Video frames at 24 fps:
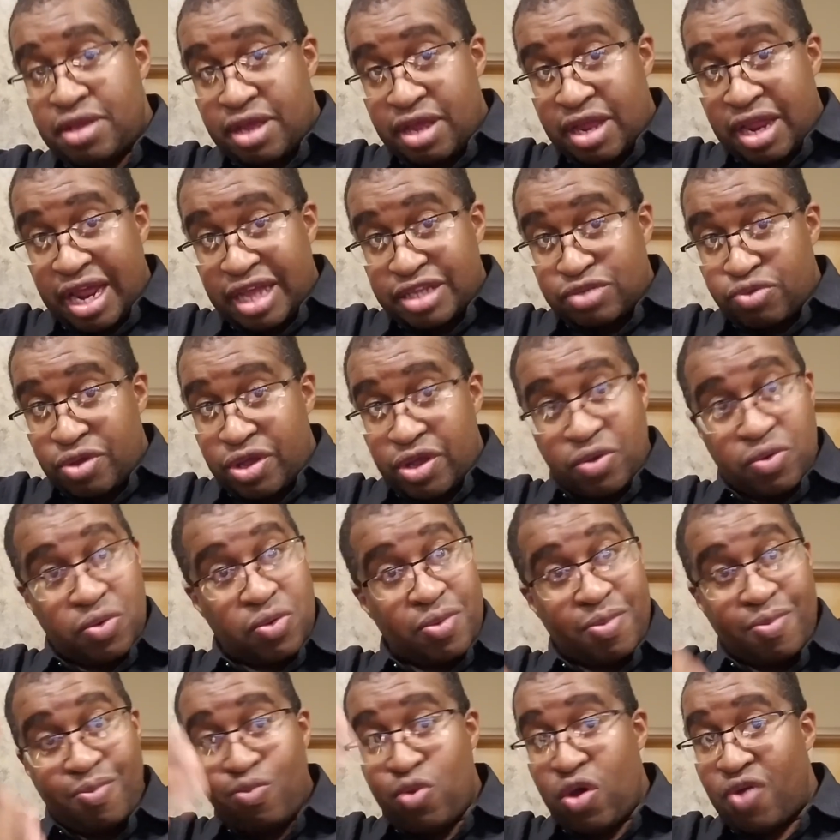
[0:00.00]
as we
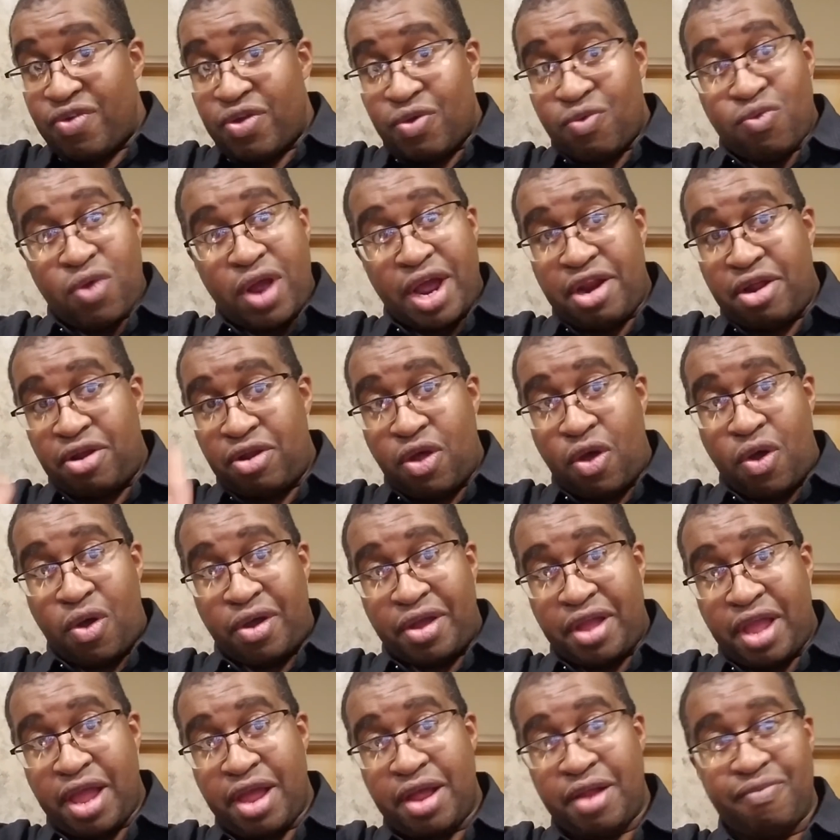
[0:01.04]
moving right
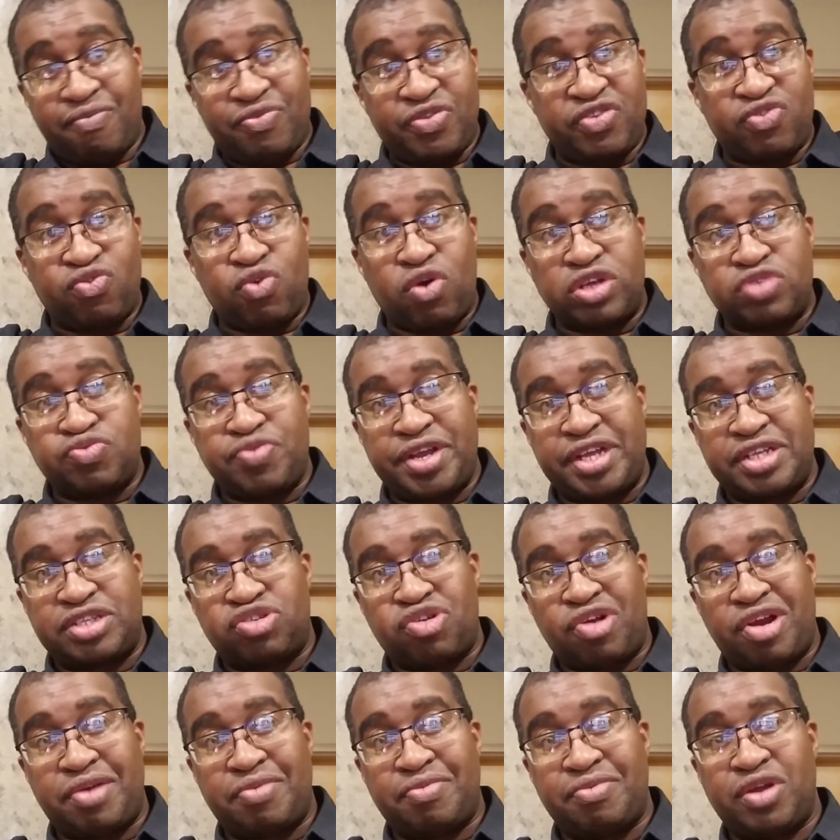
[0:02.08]
along, as far as we're
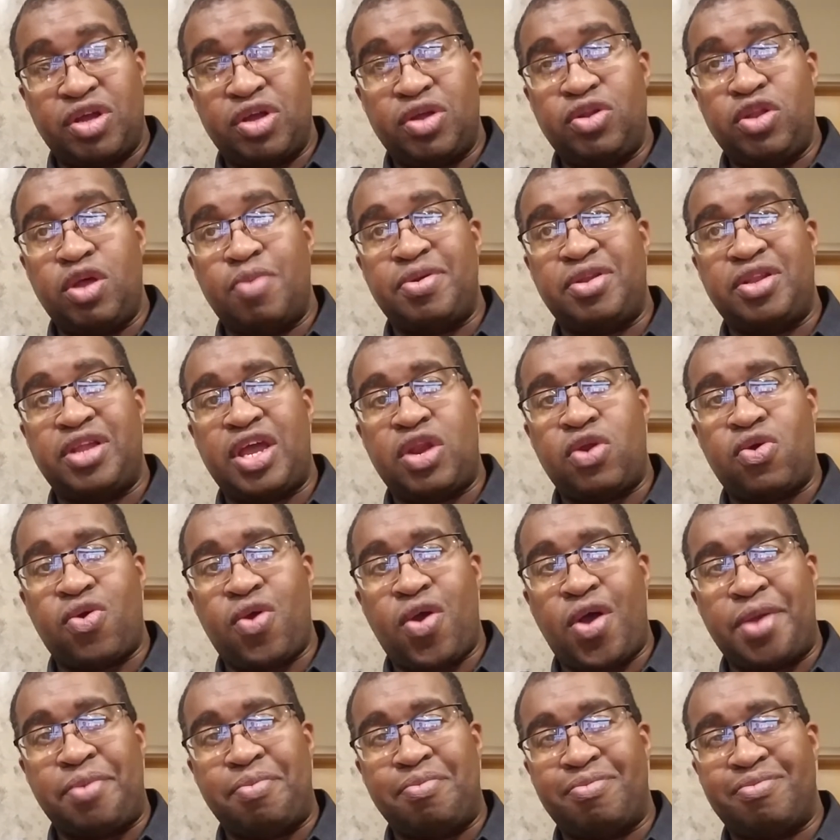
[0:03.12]
concerned, a little bit later
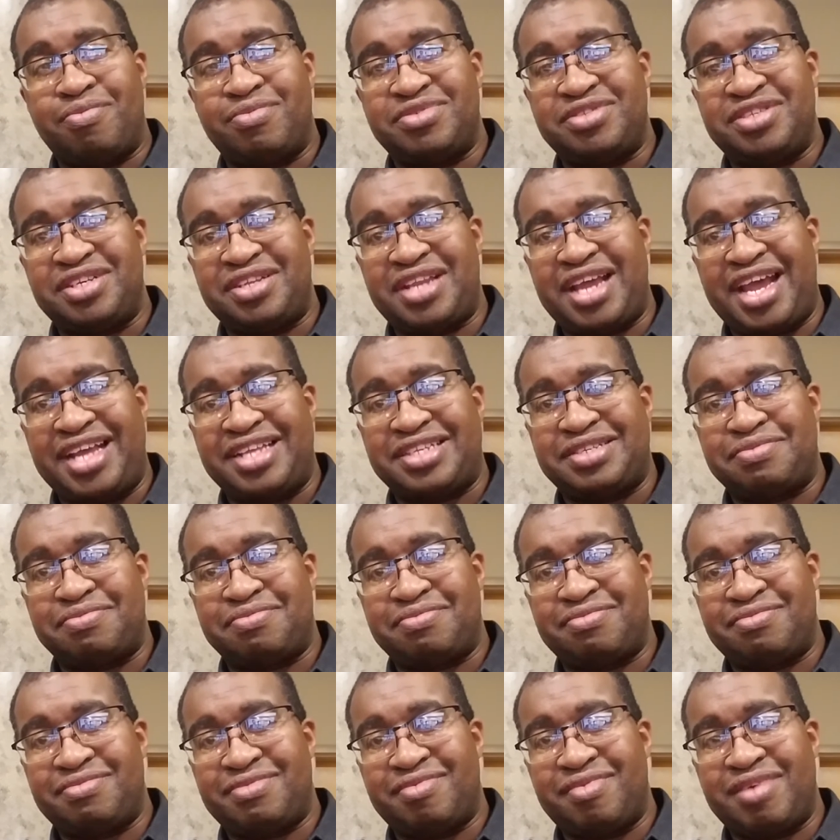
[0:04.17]
on tonight
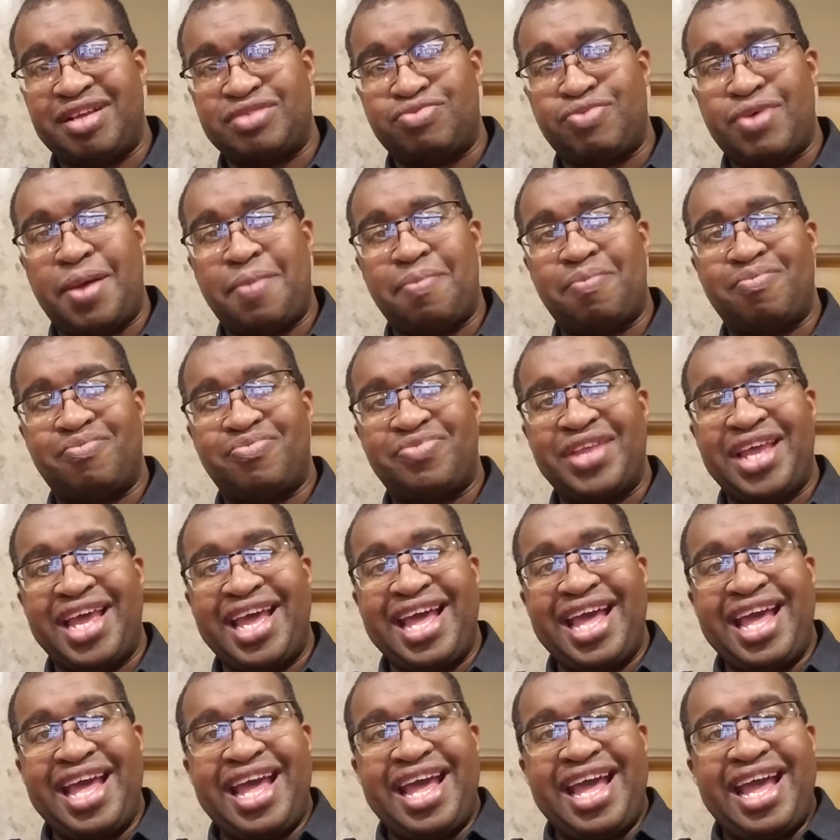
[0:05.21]
as well.
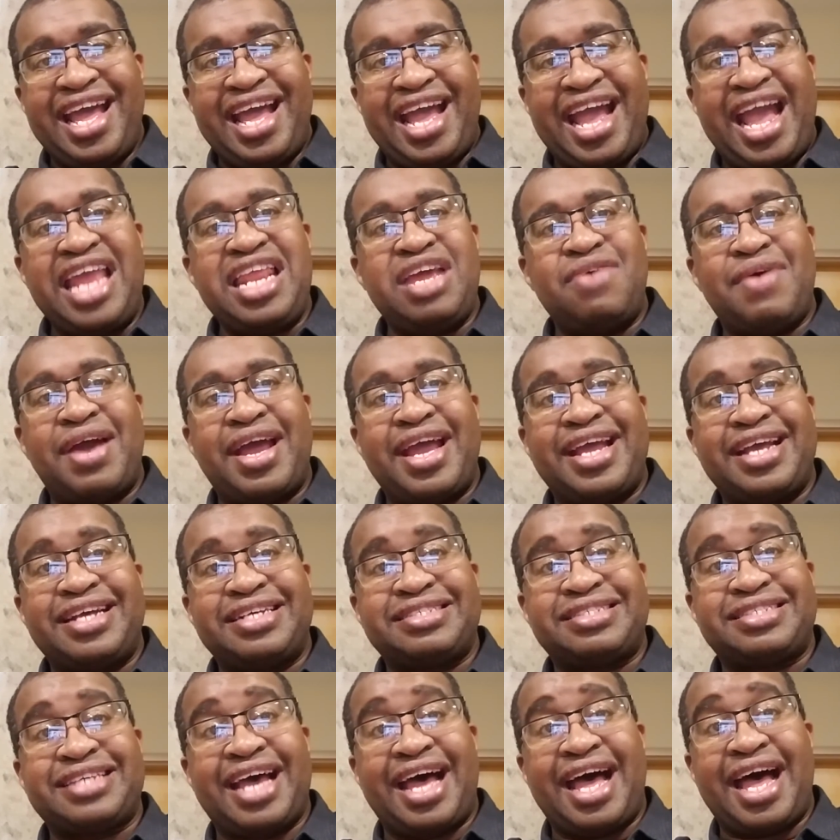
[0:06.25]

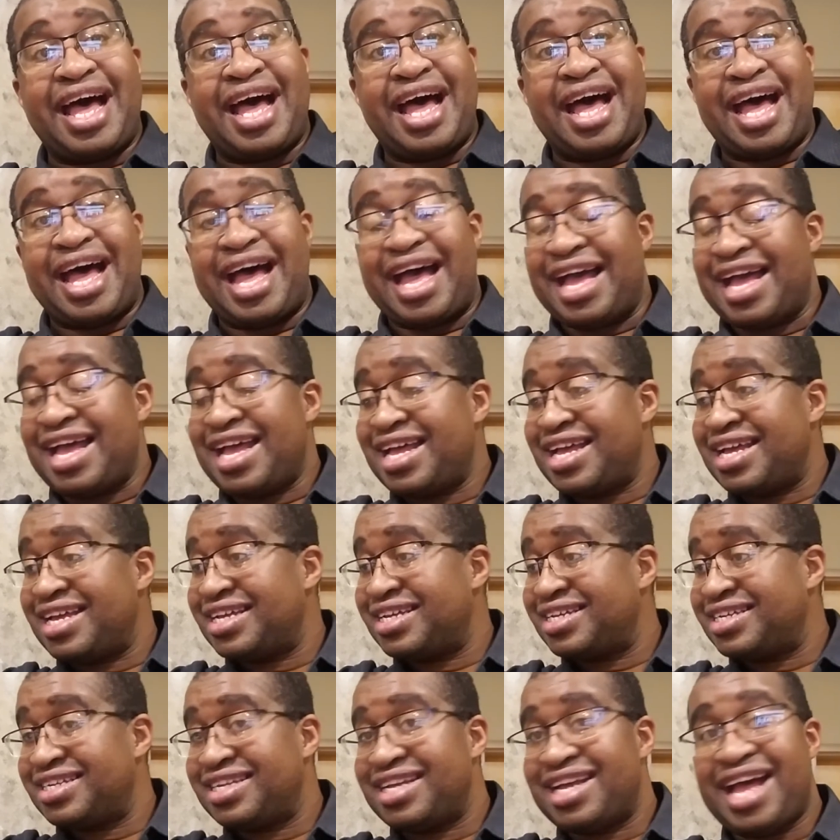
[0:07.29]
Anyways, I
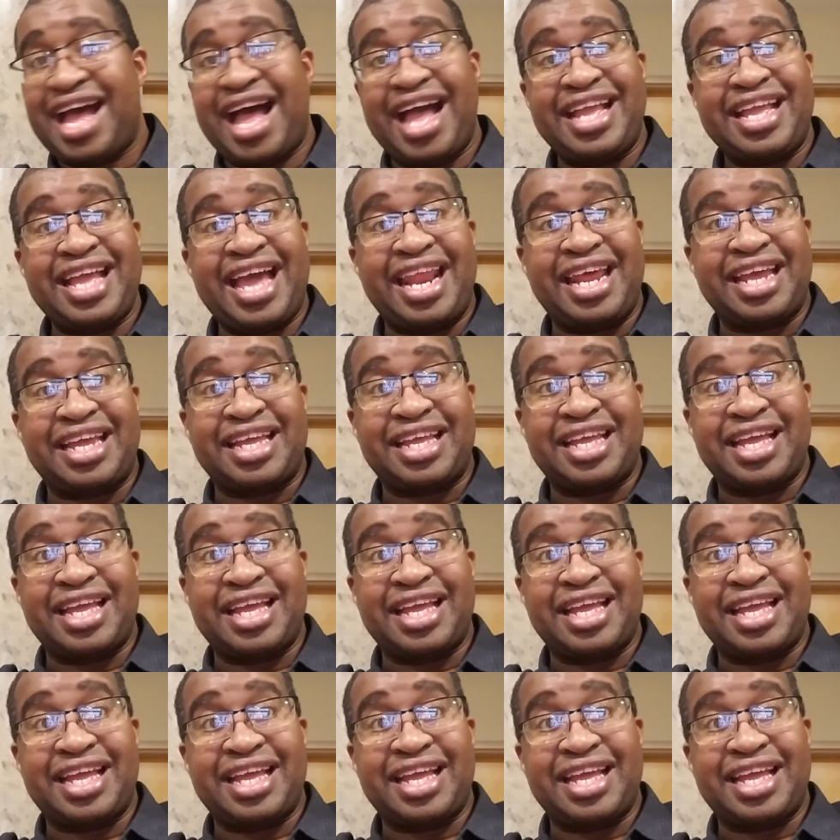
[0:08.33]
gotta